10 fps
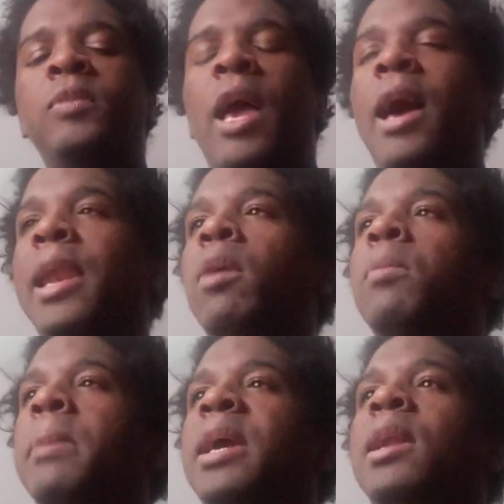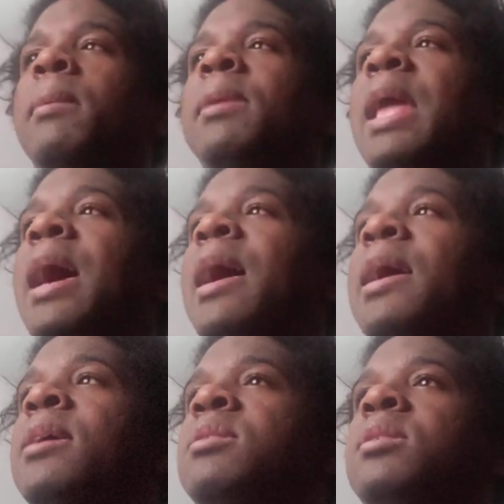How they were making up
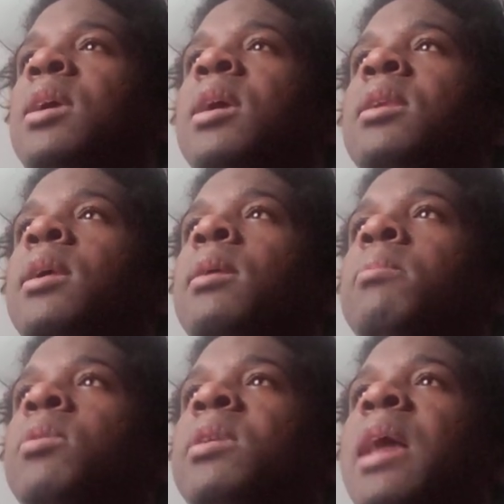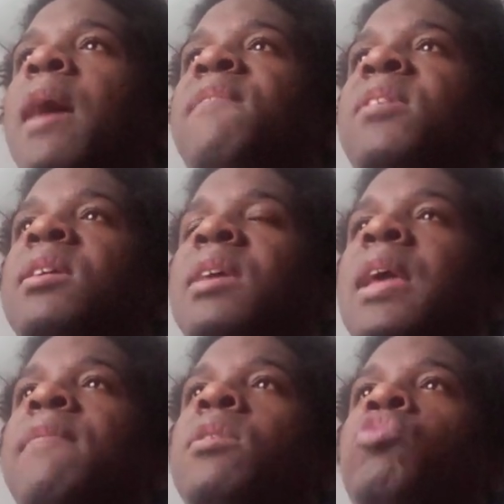lies saying that Gaddafi
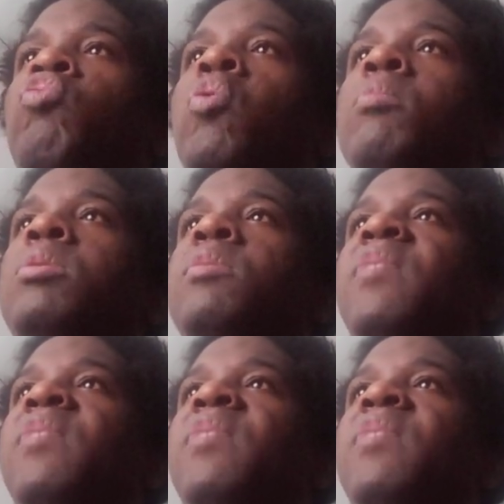gave his troops